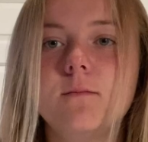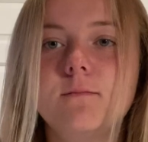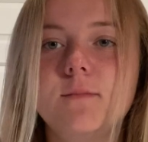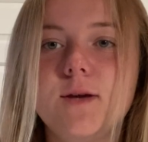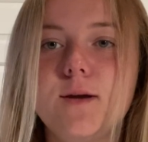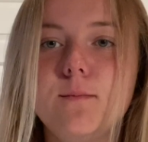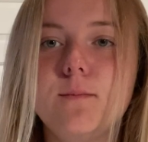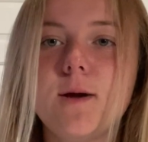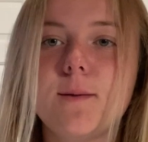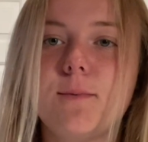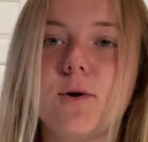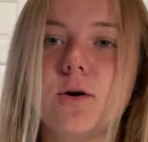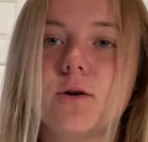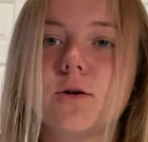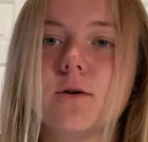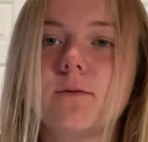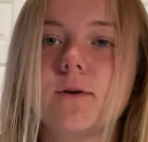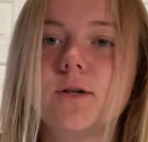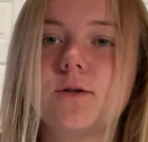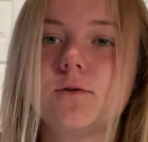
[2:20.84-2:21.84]
Me and my
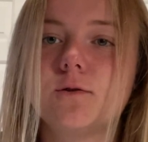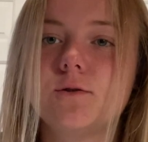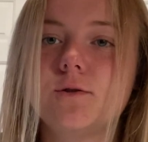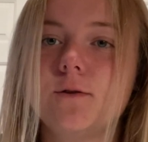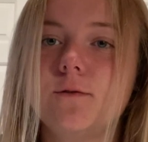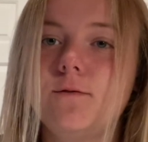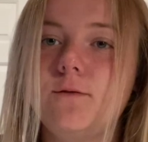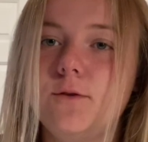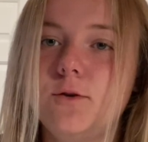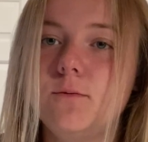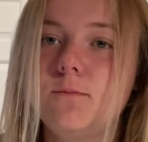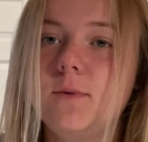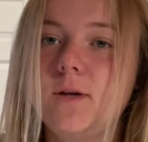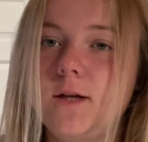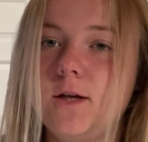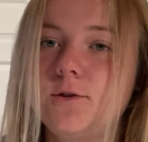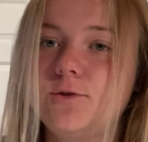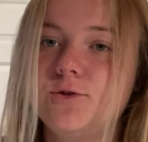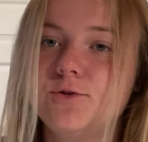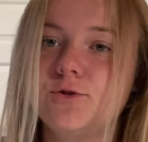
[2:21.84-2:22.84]
partner researched a few
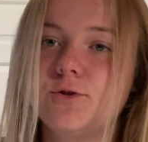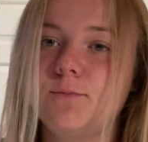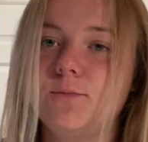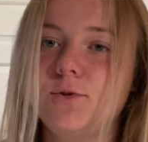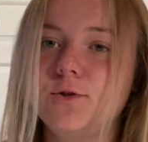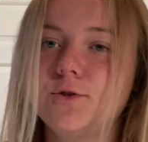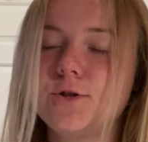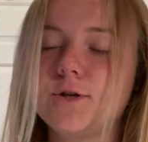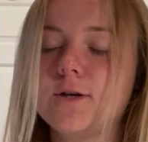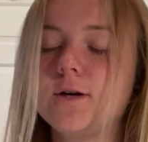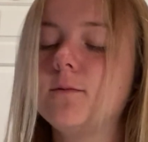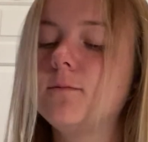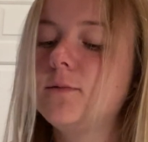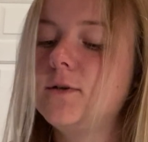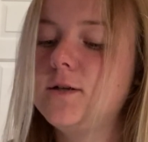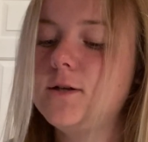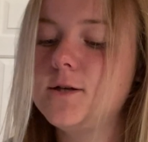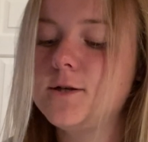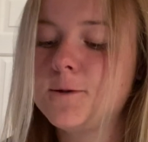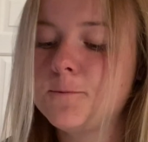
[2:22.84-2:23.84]
media distribution
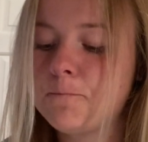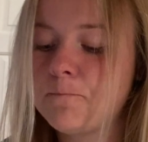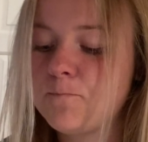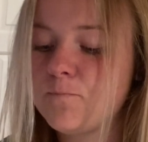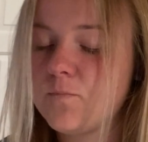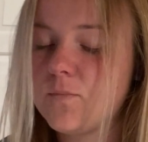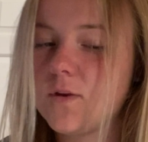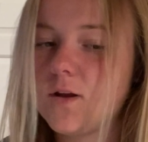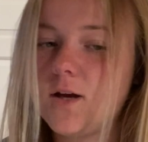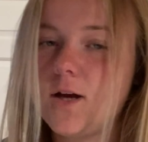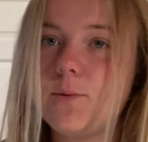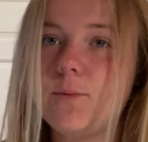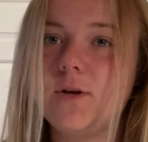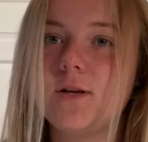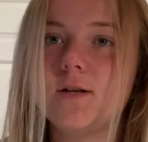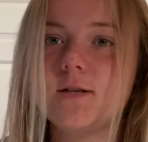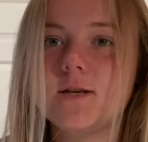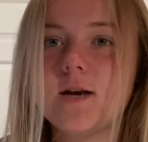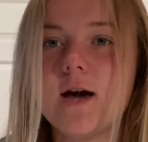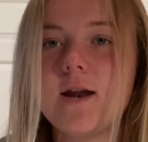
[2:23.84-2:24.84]
companies and we
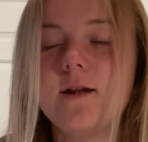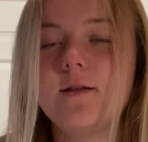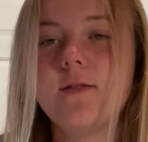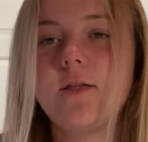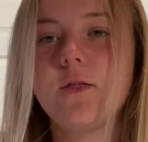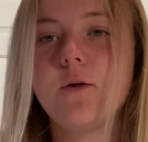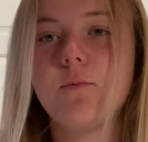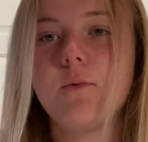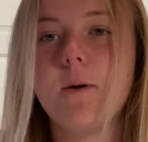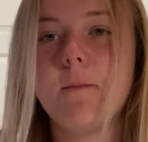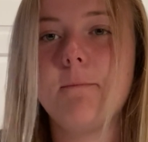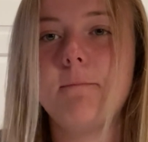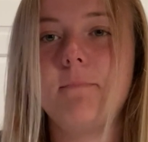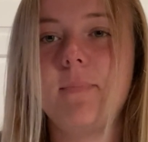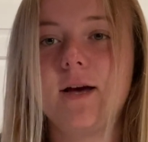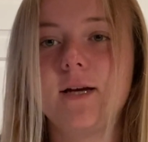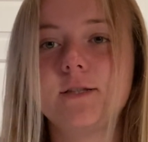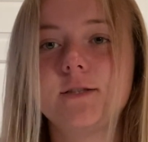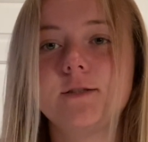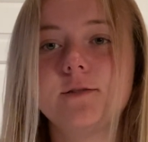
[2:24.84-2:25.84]
decided that the one
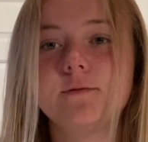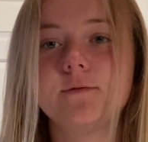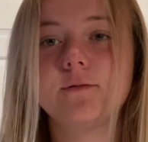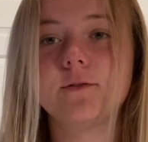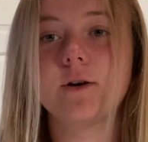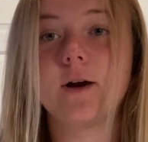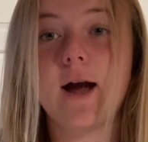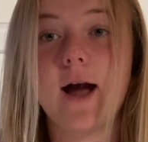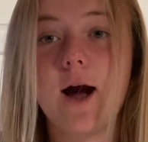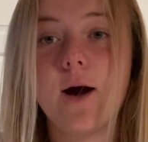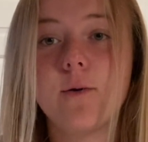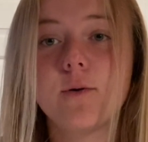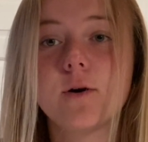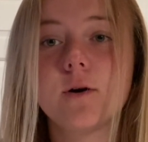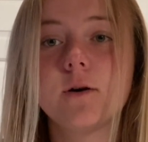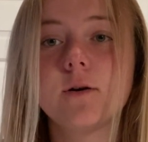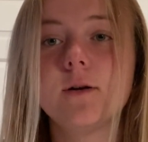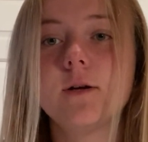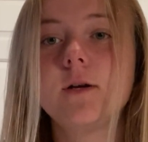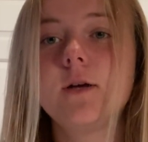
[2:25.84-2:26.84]
best for
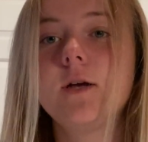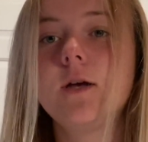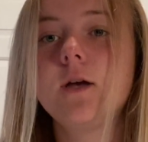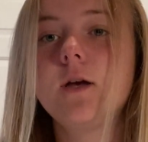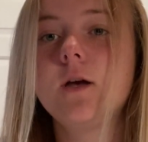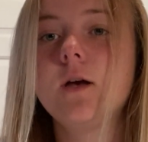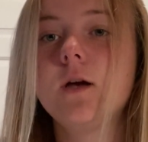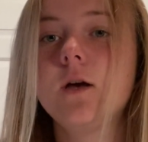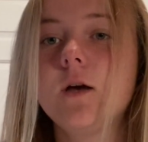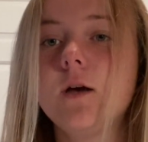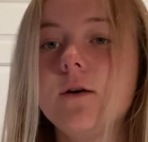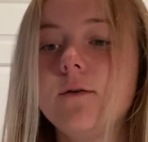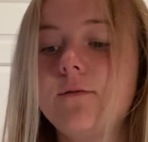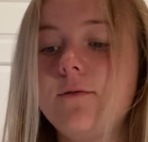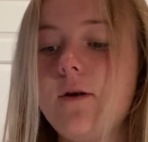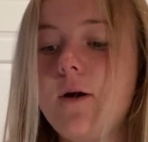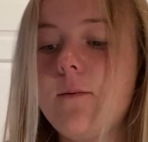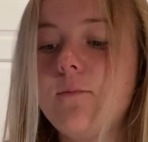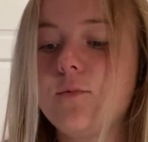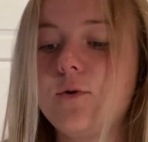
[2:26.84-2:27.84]
our
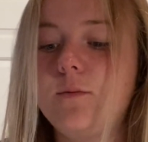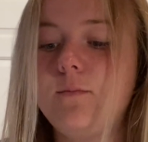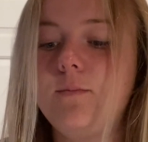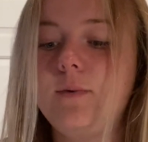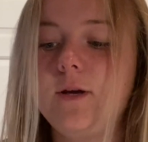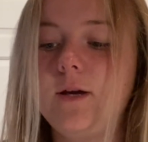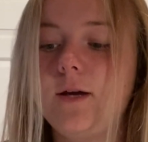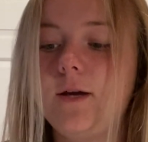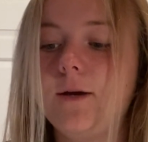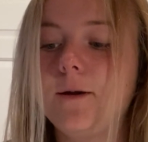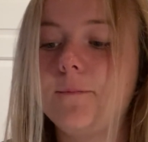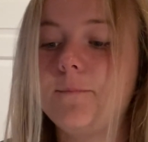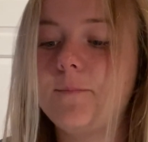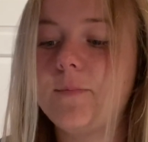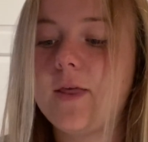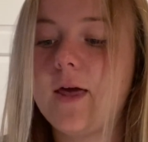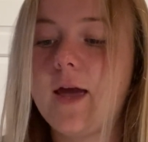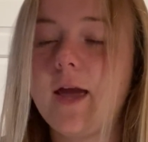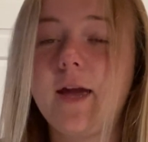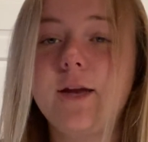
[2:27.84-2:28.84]
film would be
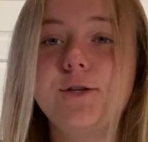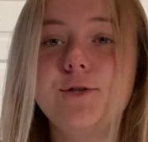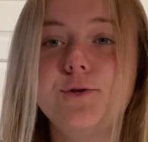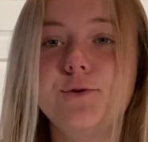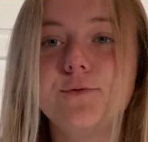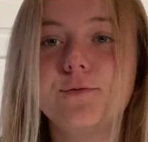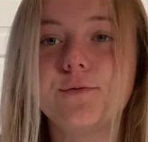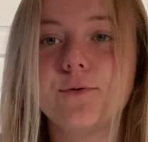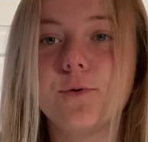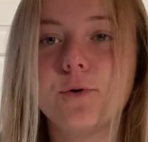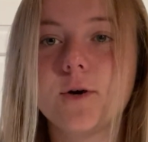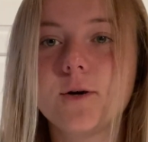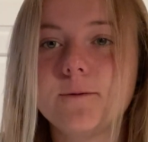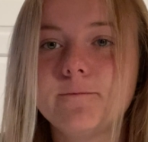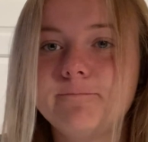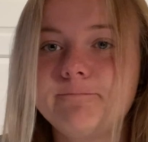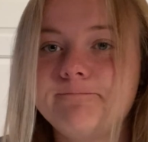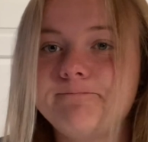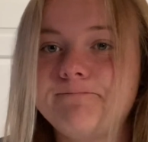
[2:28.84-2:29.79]
A24.